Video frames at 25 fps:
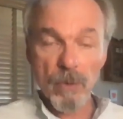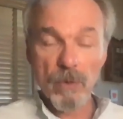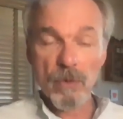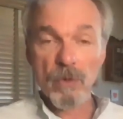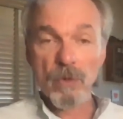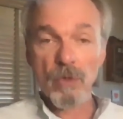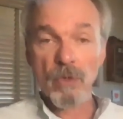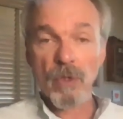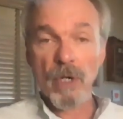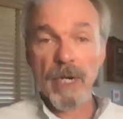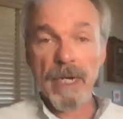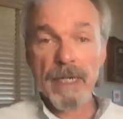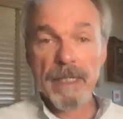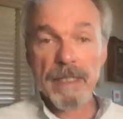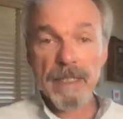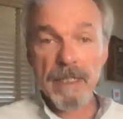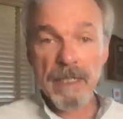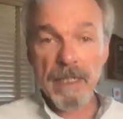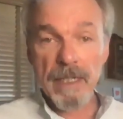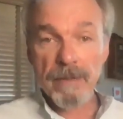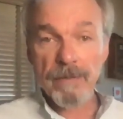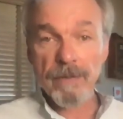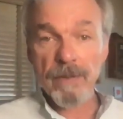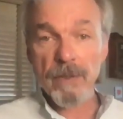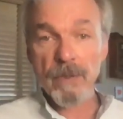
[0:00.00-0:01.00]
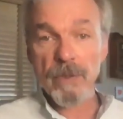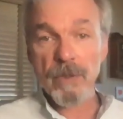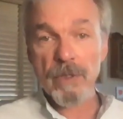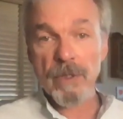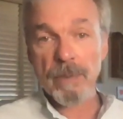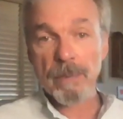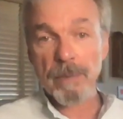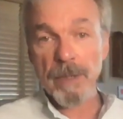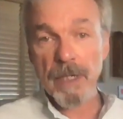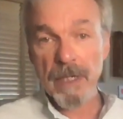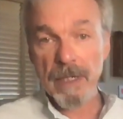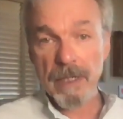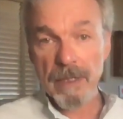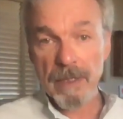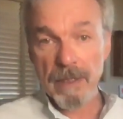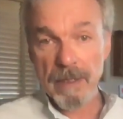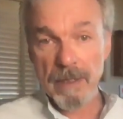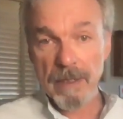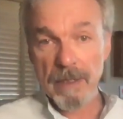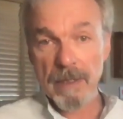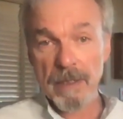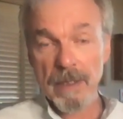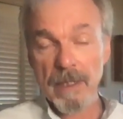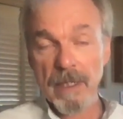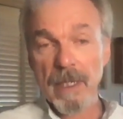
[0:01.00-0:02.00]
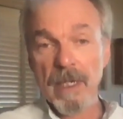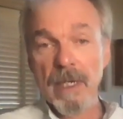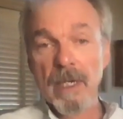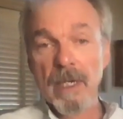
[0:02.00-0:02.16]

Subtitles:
trying to give you some hints